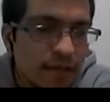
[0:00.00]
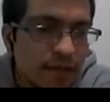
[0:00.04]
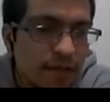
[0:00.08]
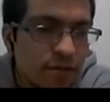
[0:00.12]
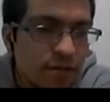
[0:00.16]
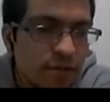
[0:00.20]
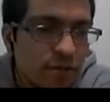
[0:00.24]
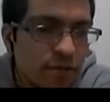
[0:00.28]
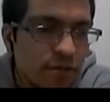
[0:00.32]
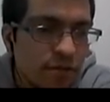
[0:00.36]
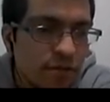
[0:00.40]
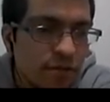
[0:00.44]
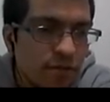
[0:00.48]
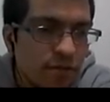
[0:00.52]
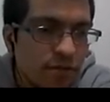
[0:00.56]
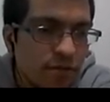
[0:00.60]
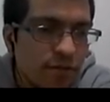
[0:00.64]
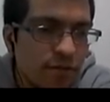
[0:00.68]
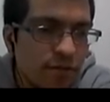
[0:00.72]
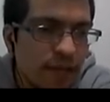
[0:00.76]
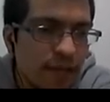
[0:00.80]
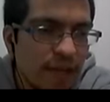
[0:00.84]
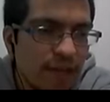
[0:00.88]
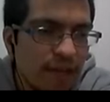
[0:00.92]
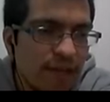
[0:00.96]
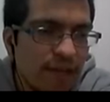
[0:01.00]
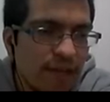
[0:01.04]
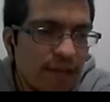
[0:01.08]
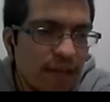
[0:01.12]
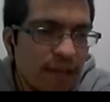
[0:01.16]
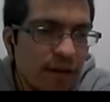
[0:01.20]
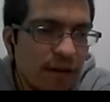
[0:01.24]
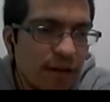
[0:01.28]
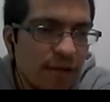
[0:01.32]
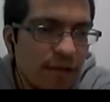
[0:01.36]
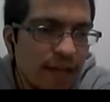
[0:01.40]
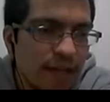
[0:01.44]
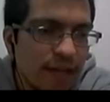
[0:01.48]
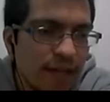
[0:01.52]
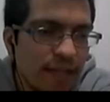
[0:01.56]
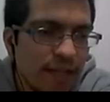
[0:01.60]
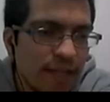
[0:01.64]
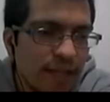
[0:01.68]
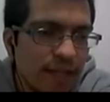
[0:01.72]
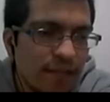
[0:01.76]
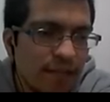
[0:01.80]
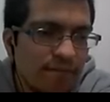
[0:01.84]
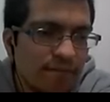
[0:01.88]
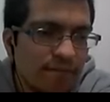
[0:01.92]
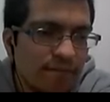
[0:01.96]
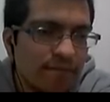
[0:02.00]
So we have the OID